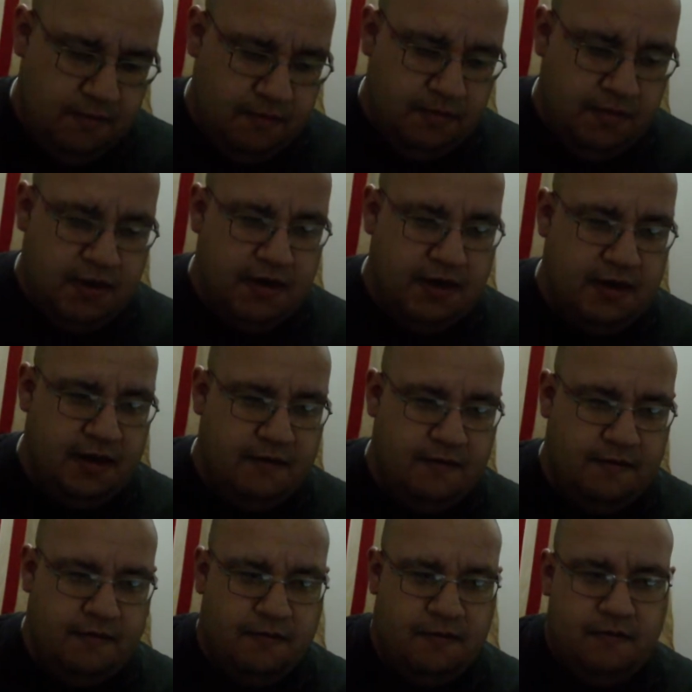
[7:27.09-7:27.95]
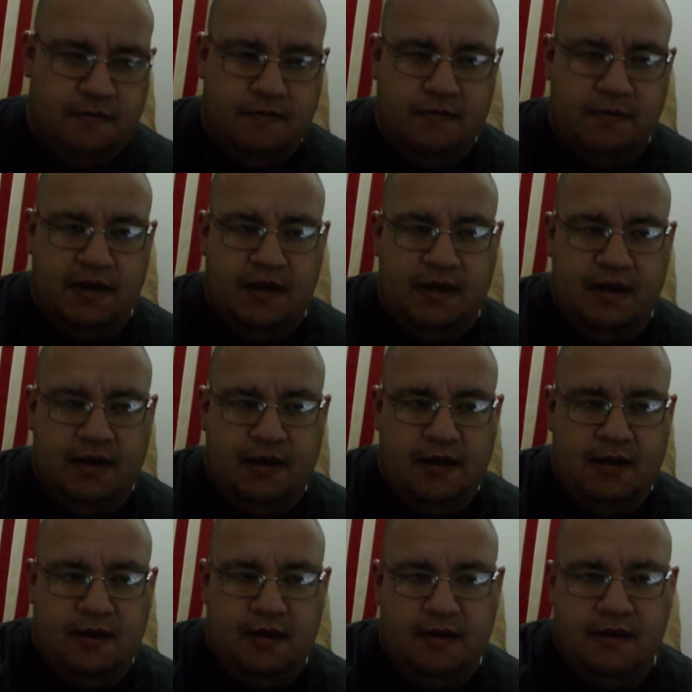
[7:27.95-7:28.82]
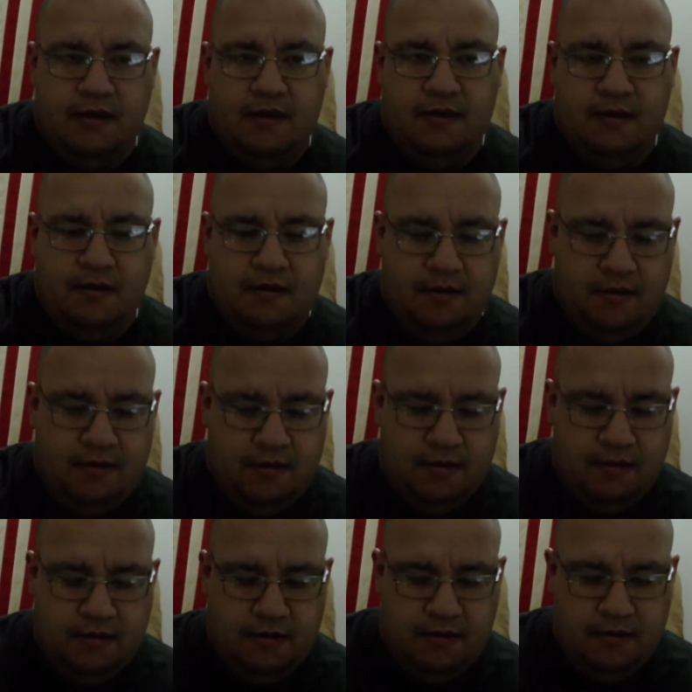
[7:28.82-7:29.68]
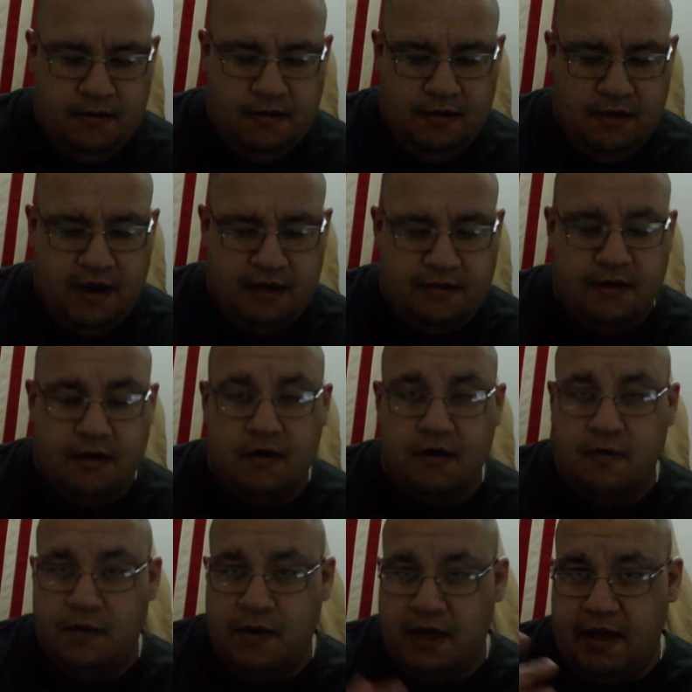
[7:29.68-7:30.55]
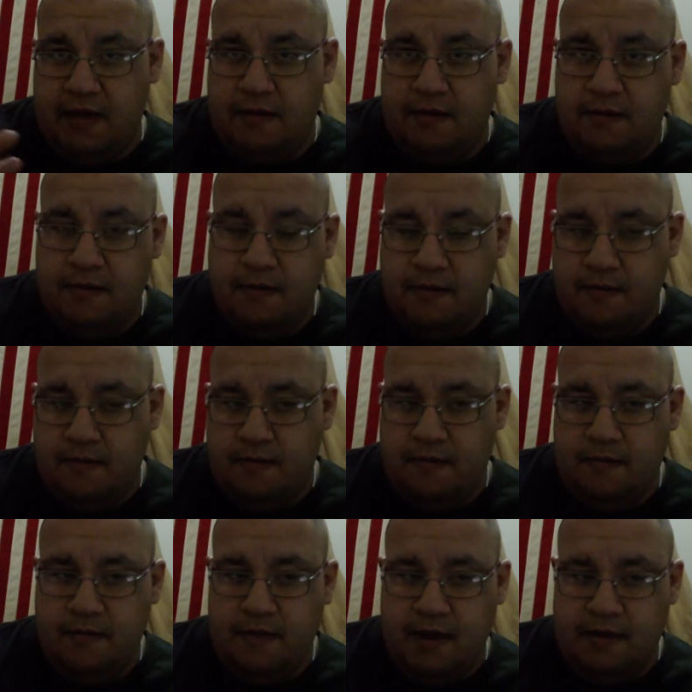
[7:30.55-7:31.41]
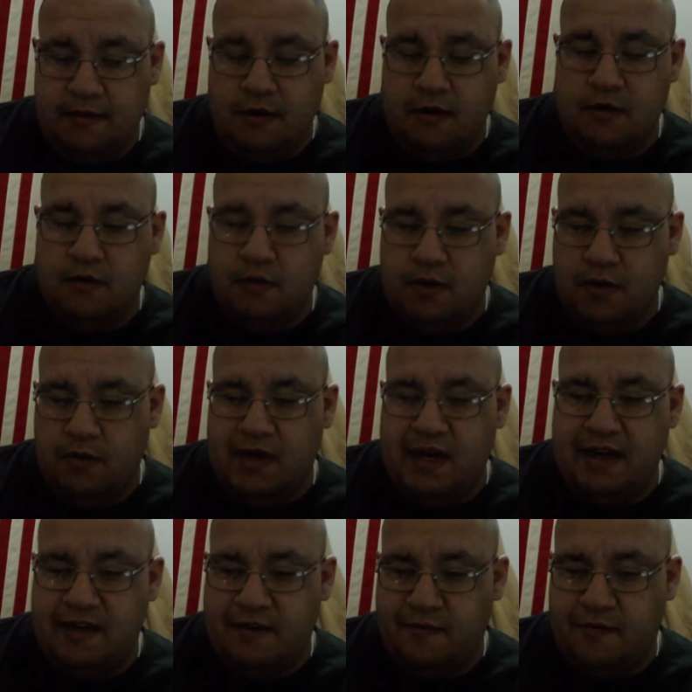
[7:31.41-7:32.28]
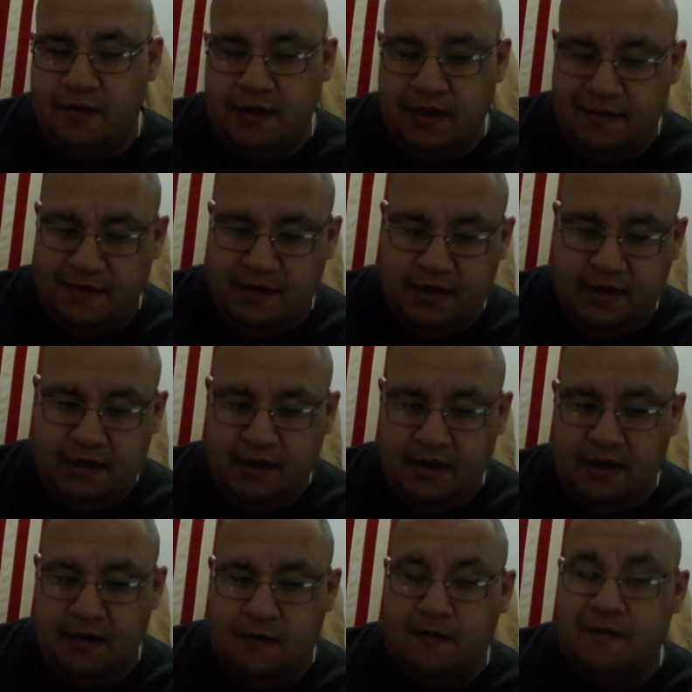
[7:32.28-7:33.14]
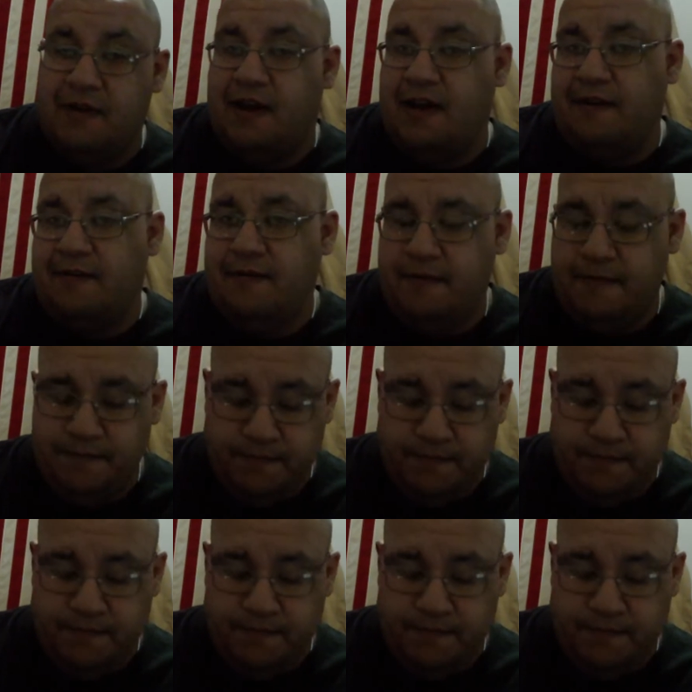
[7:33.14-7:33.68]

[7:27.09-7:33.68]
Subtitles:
But when I started doing what I did for a living in '05,